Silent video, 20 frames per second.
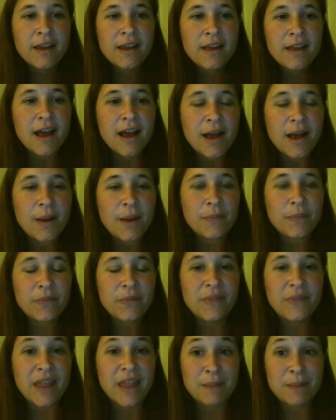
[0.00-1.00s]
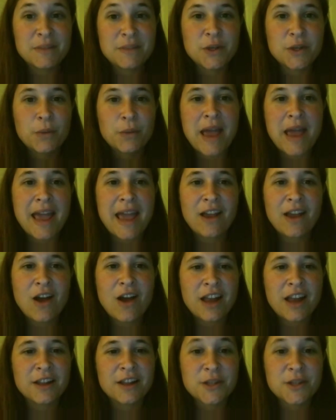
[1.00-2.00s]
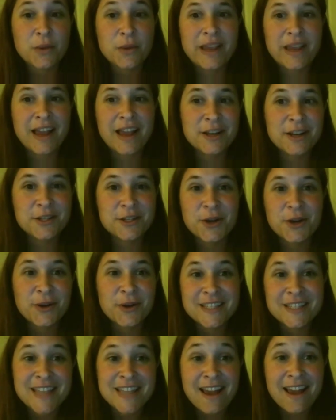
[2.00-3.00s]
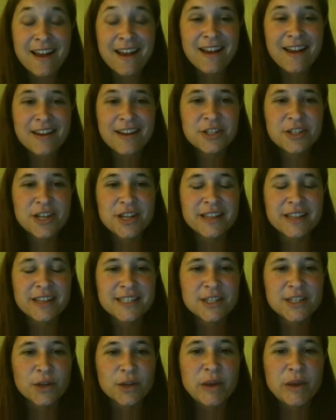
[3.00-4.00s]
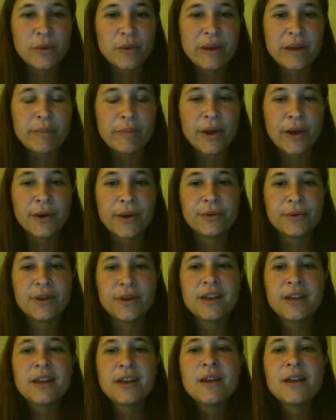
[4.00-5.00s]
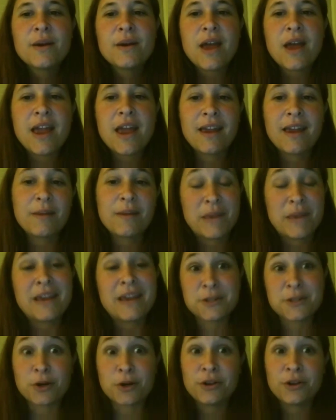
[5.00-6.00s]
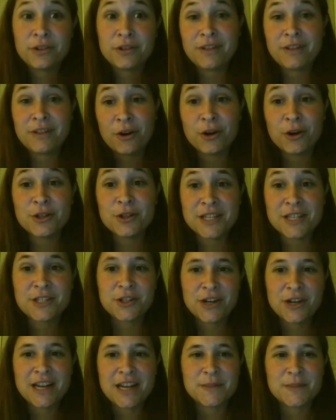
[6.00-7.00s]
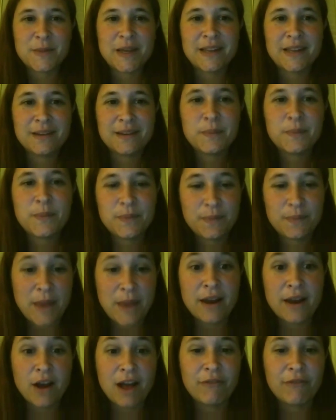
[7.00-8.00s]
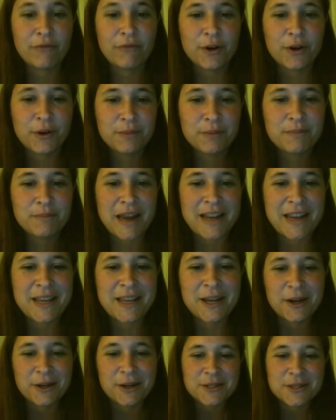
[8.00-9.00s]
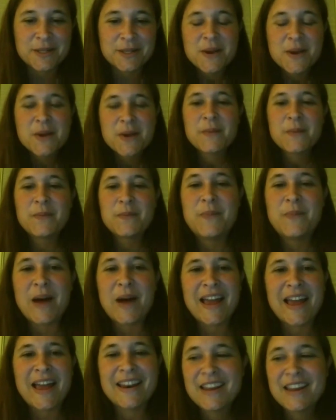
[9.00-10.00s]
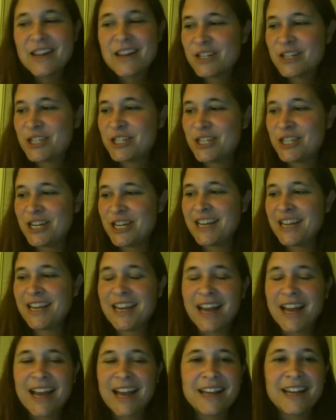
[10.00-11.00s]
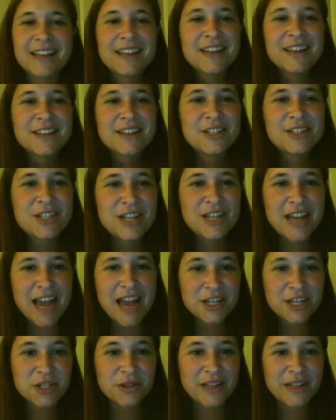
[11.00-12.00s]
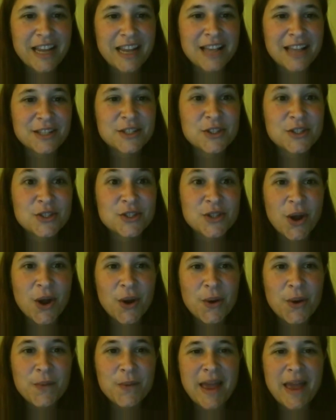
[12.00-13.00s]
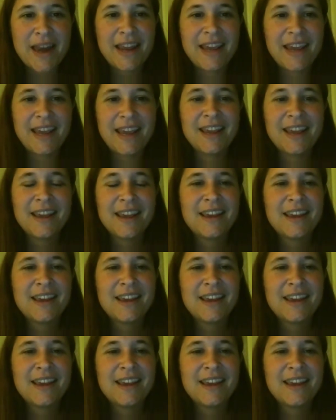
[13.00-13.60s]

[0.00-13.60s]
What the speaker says: that I'm still paying on. And so we kind of joke and say, she can still be repoed, because her younger sister has been paid off for many years. But she actually has so many